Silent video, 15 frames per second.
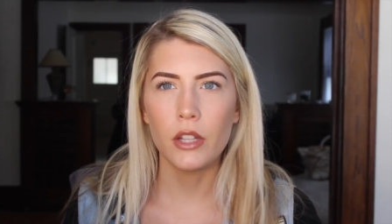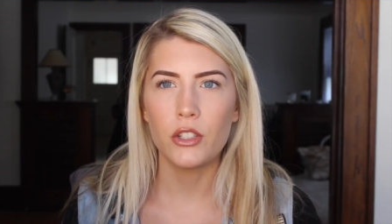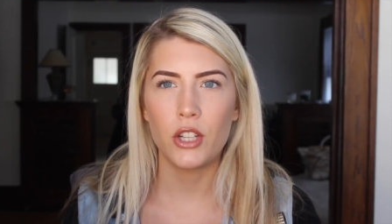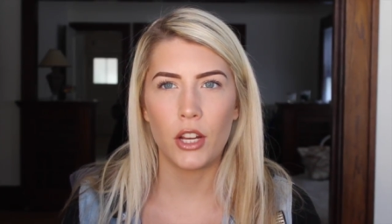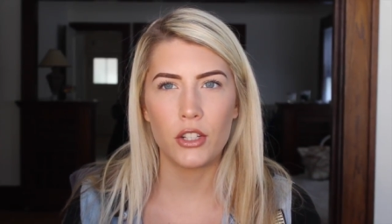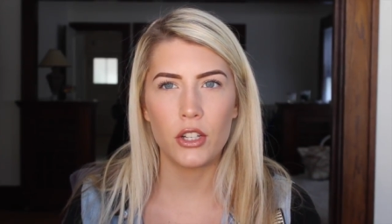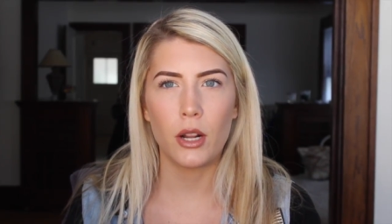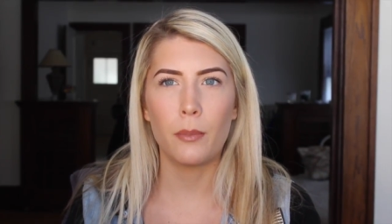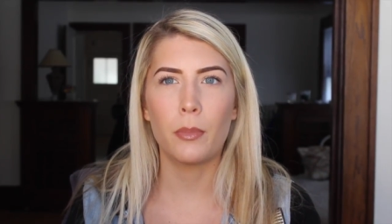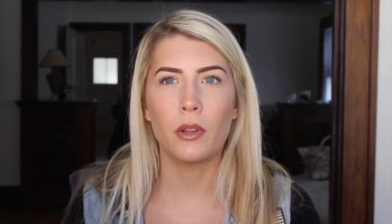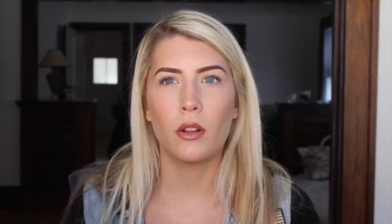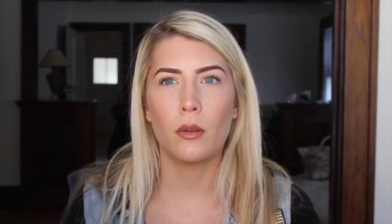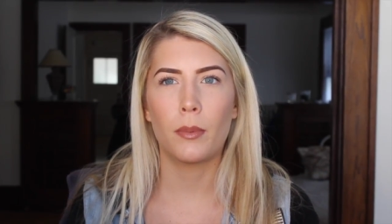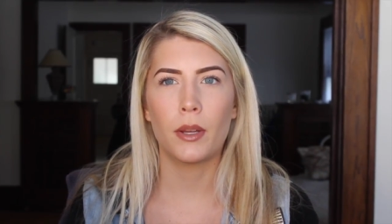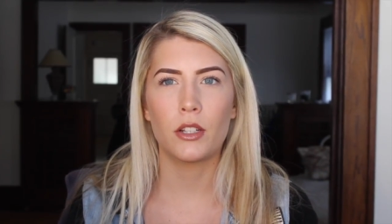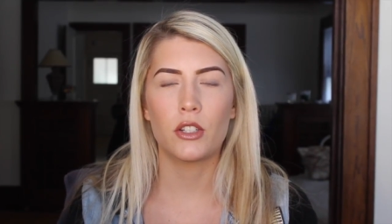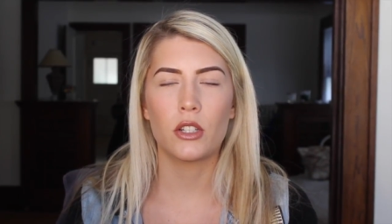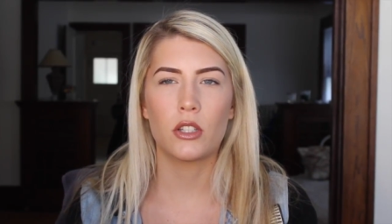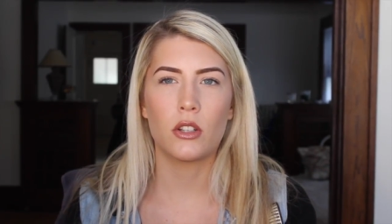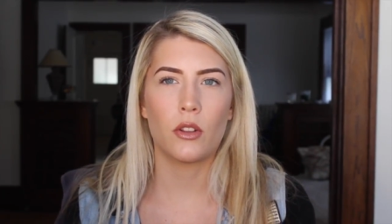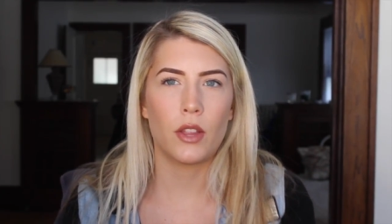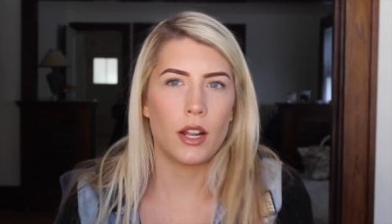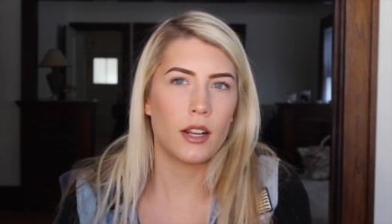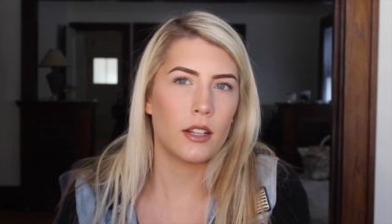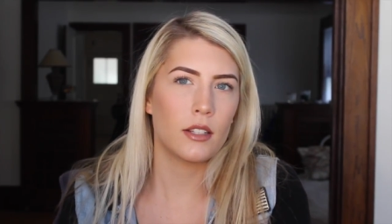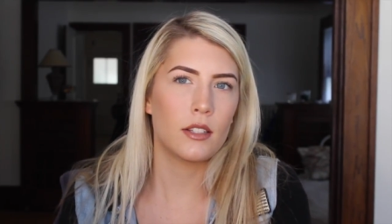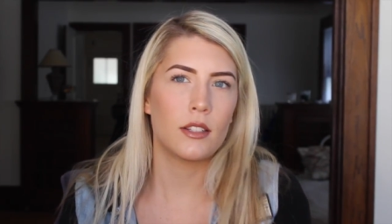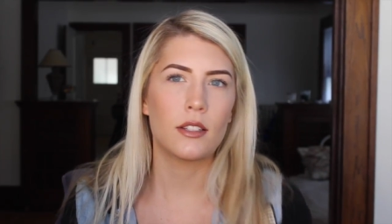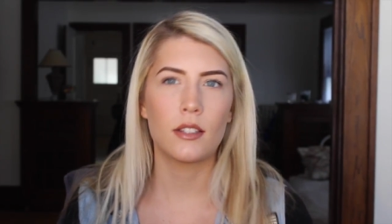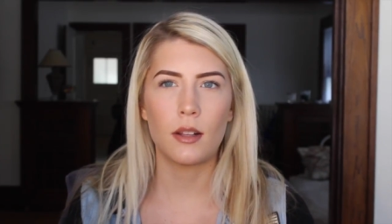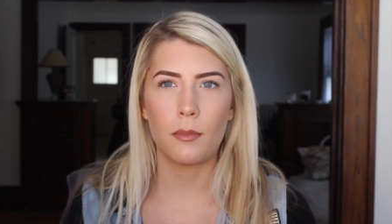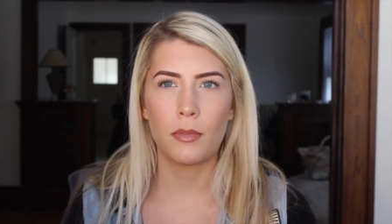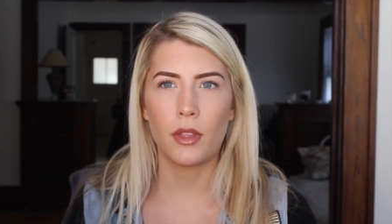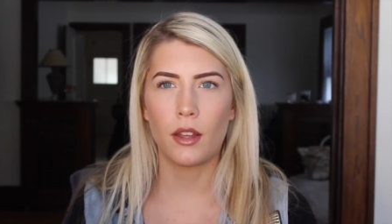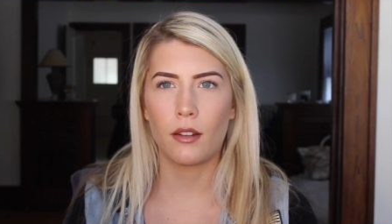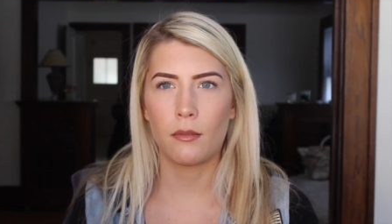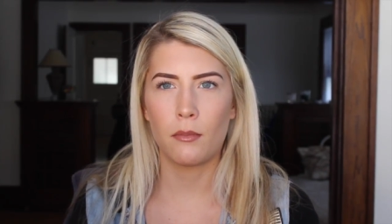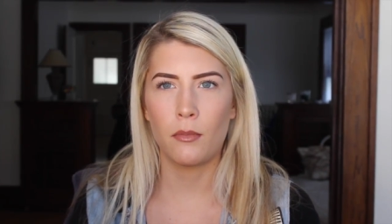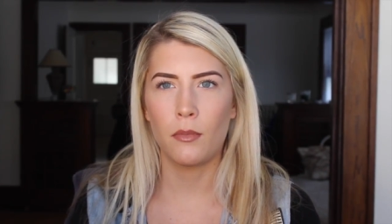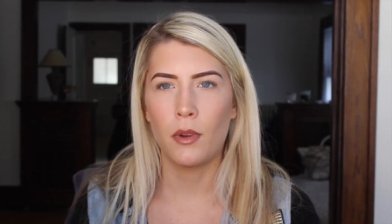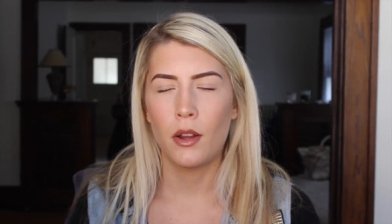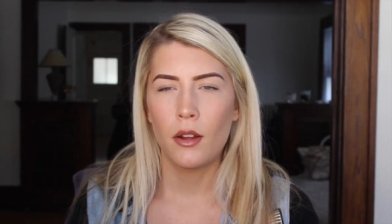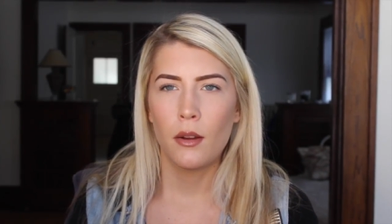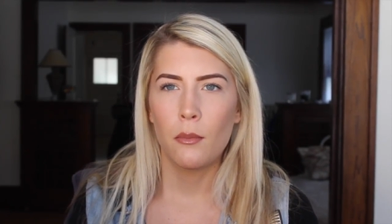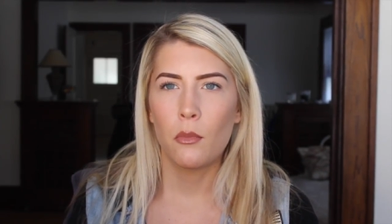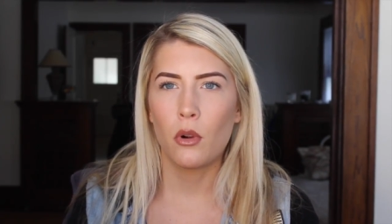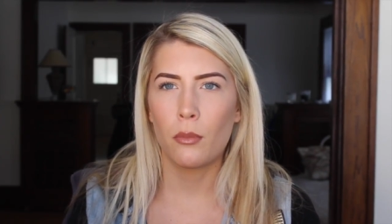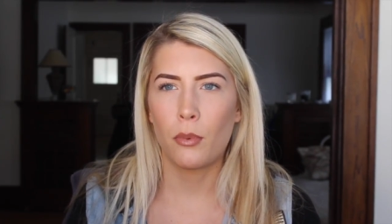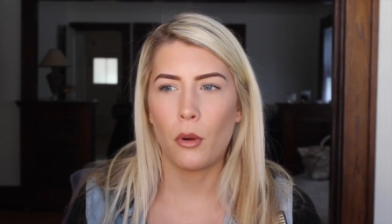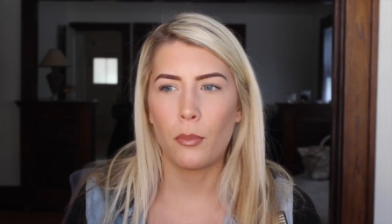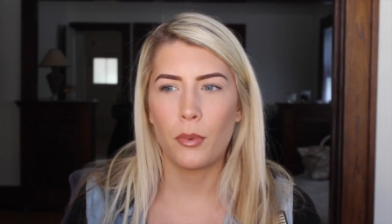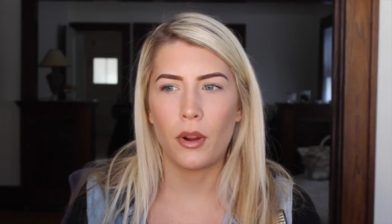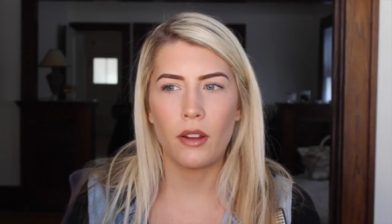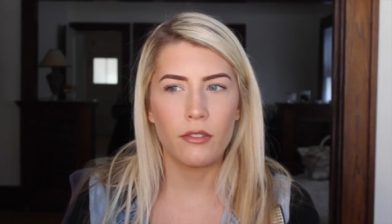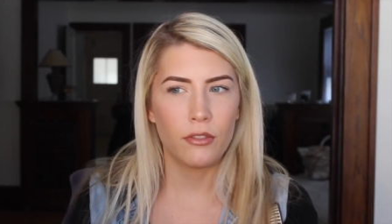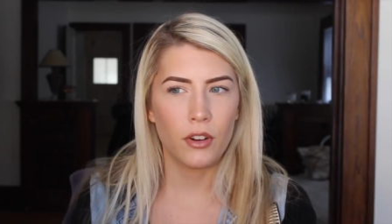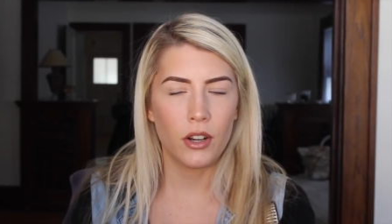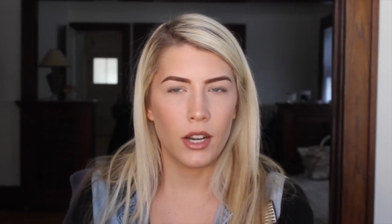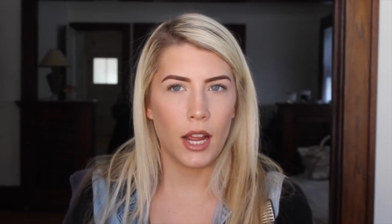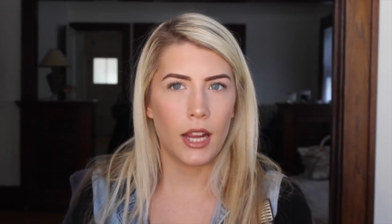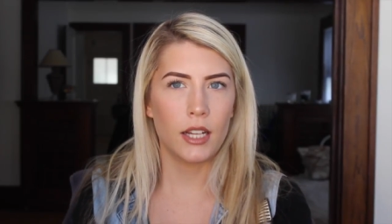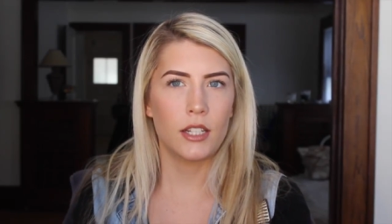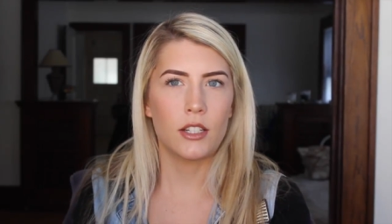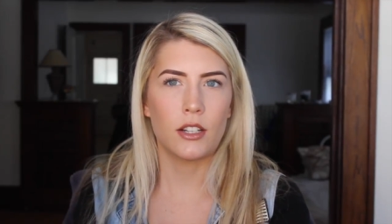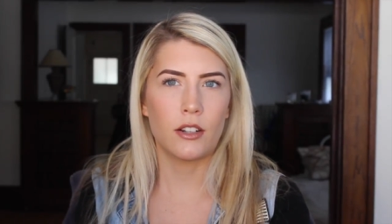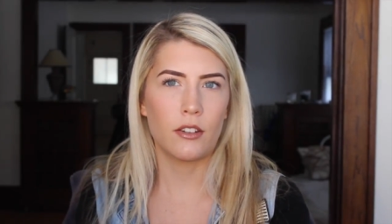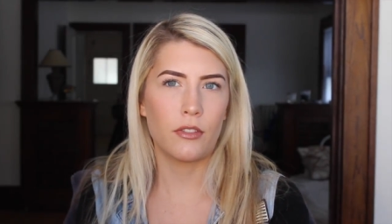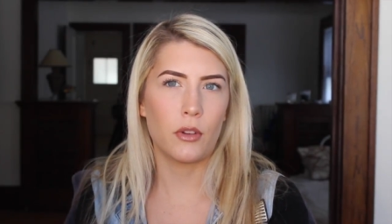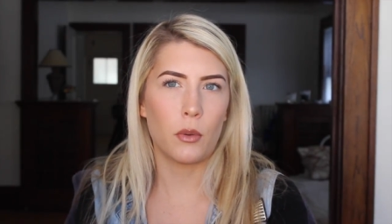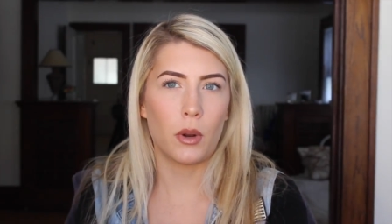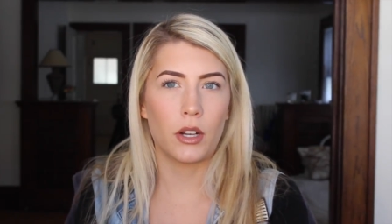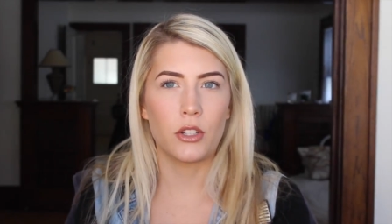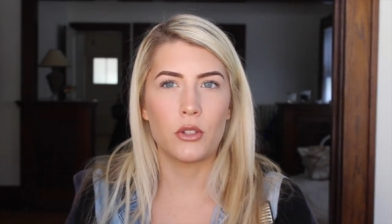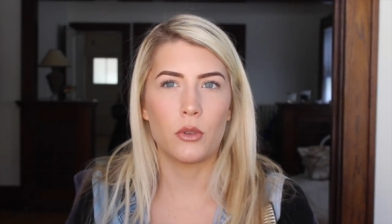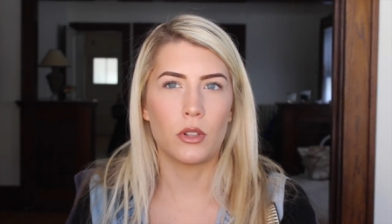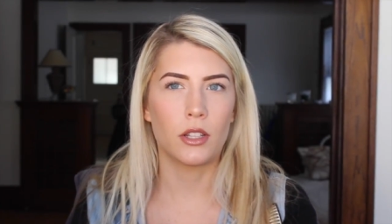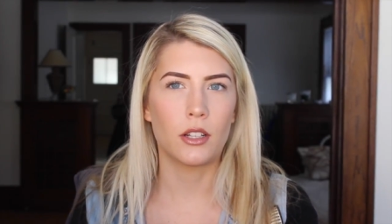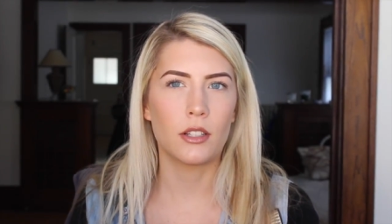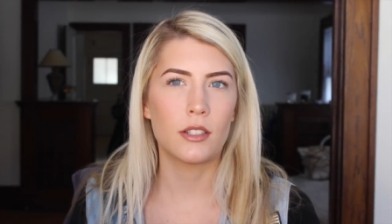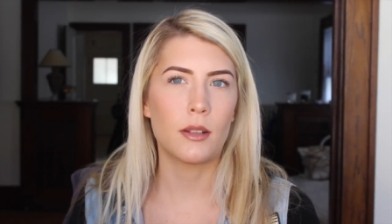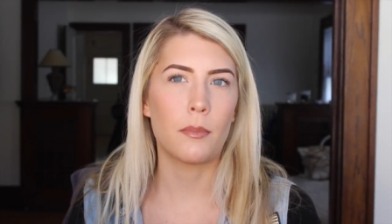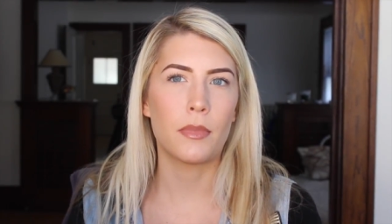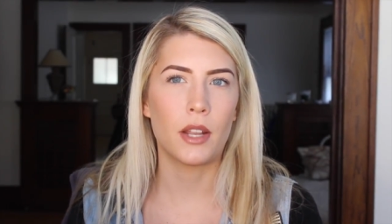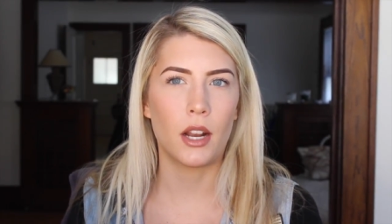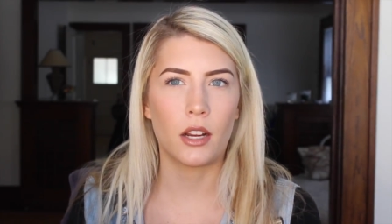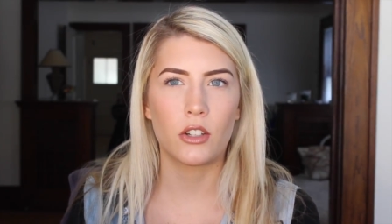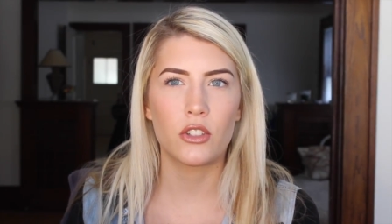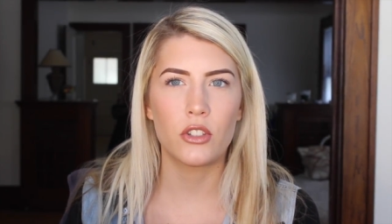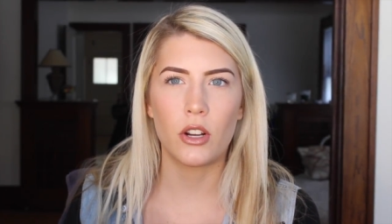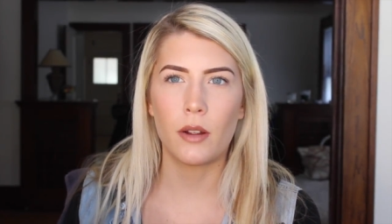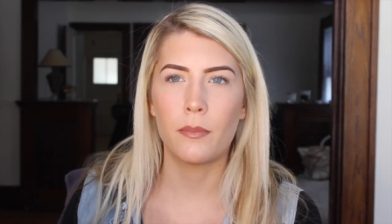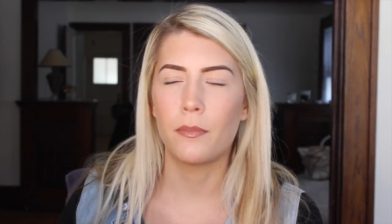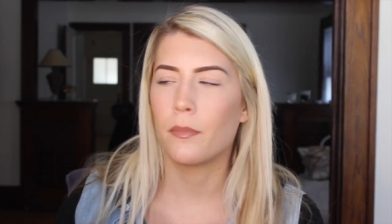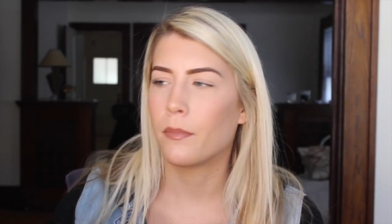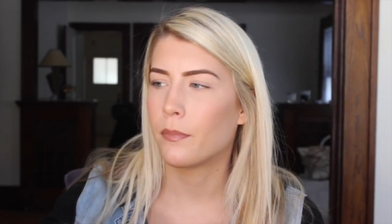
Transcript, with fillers: change it up a little bit just so that it's something more appropriate for night or if you want to do a little something extra.